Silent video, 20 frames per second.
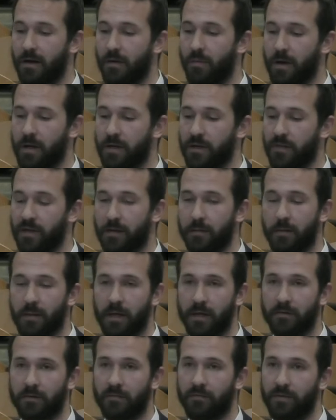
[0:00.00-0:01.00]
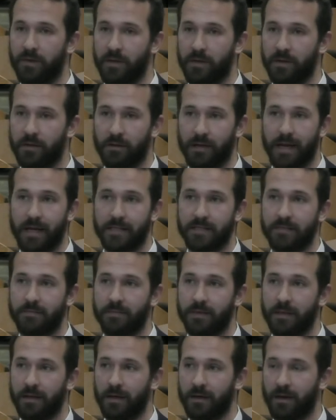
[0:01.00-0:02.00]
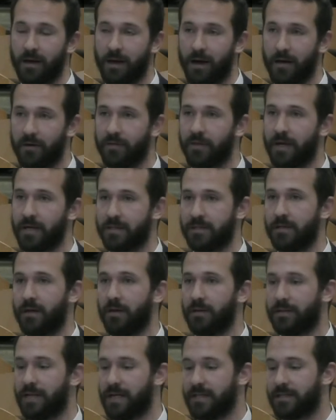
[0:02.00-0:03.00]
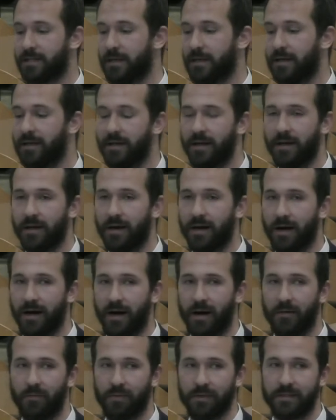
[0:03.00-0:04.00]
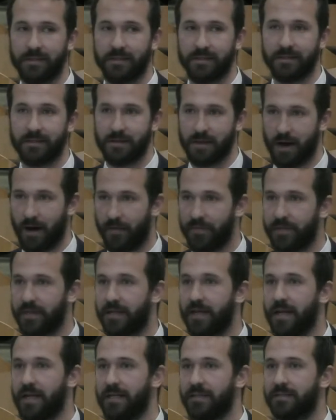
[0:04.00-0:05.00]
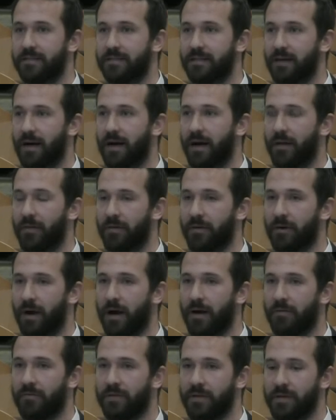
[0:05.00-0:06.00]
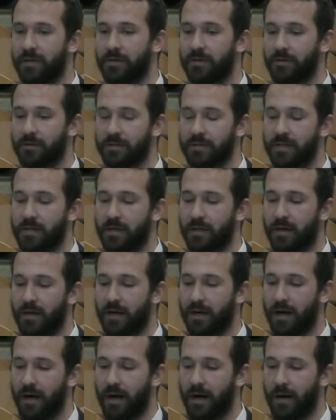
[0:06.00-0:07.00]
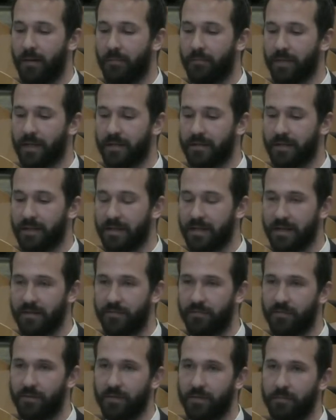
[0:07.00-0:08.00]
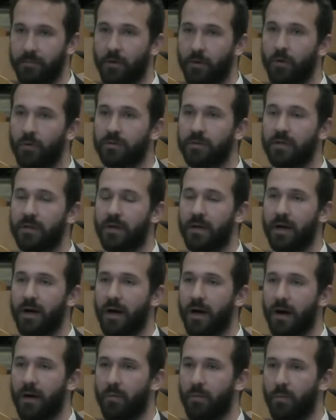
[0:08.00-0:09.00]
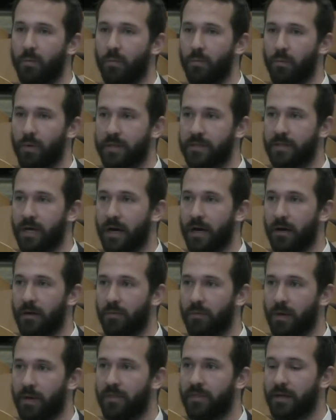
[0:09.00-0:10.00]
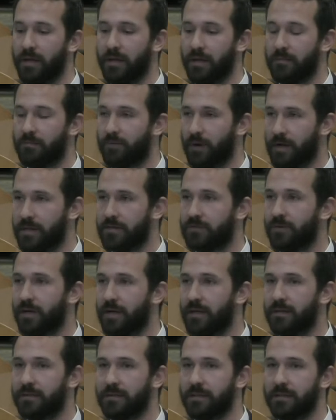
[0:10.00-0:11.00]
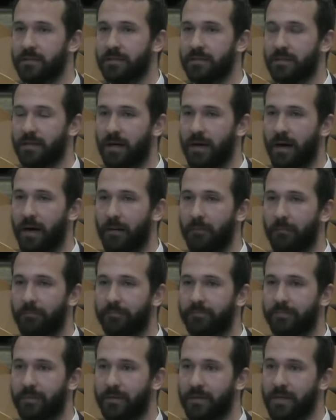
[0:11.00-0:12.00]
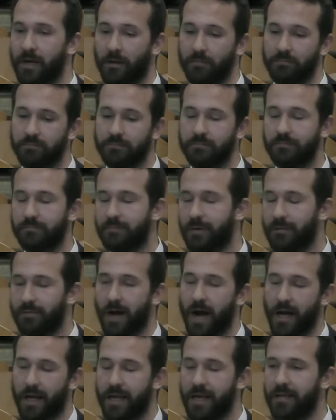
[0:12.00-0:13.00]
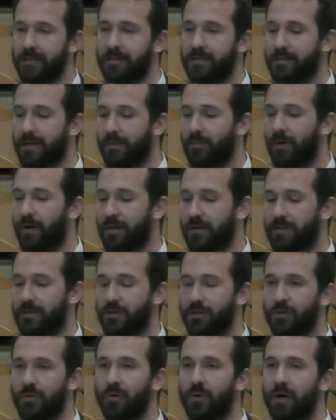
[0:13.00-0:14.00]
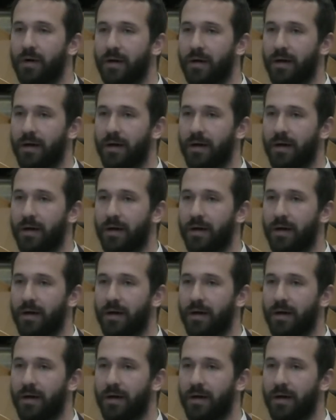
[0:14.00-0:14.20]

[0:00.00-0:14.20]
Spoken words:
When you think of an electric vehicle, it has to be a $100,000 Tesla, which is not the case. There are vehicles like the Leaf, the Bolt, which are within price ranges, you know, akin somewhat to